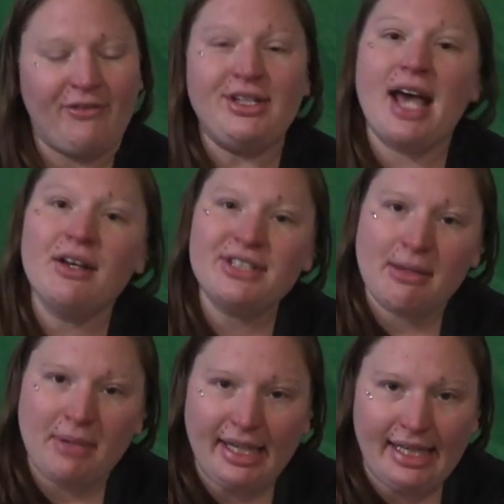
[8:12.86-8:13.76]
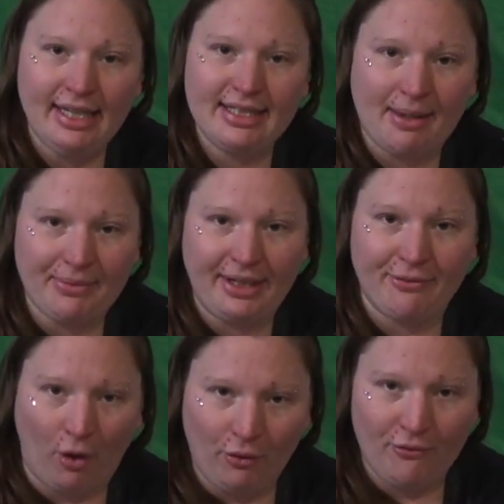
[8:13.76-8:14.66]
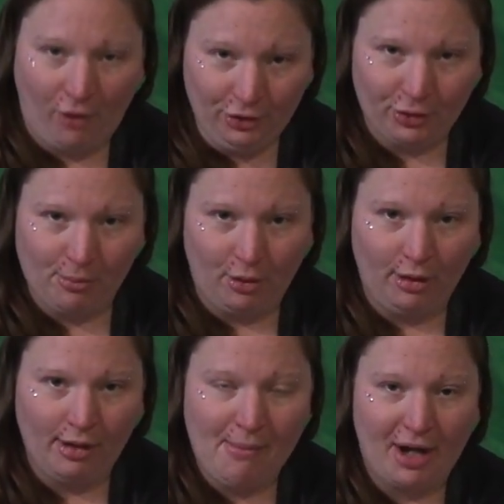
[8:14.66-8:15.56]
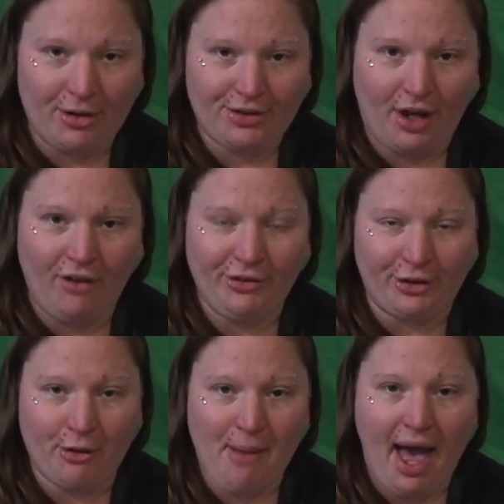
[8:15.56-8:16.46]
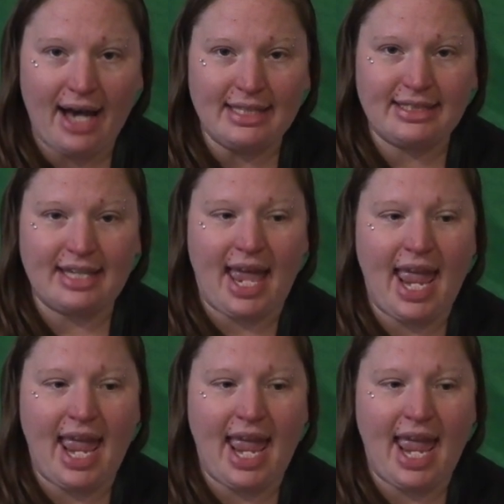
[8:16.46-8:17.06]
you tell somebody something vulnerable about yourself in your past